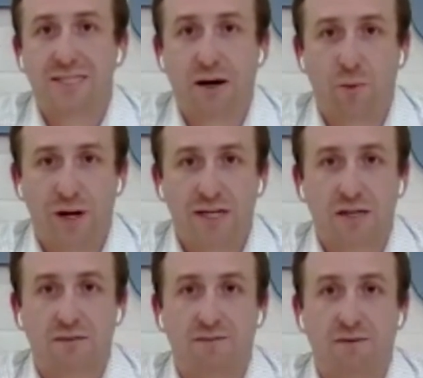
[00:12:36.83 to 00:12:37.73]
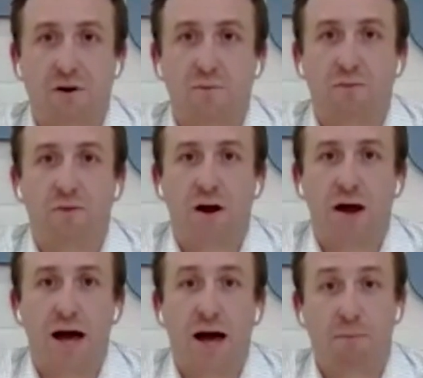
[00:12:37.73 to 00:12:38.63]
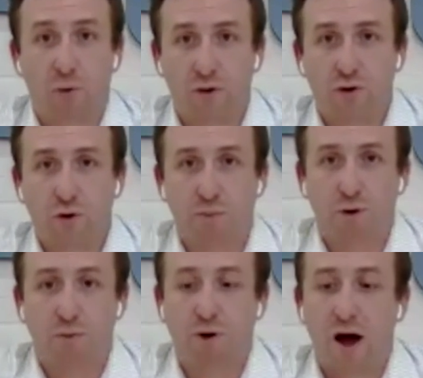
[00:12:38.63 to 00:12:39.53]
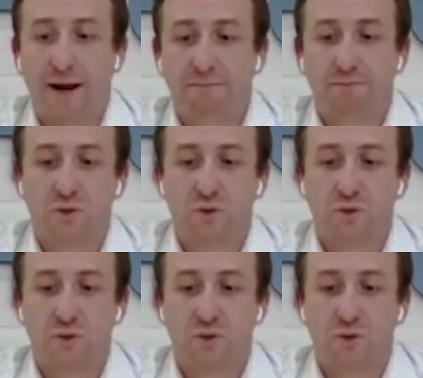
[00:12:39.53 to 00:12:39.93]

that we need to confirm about the Dupro brine,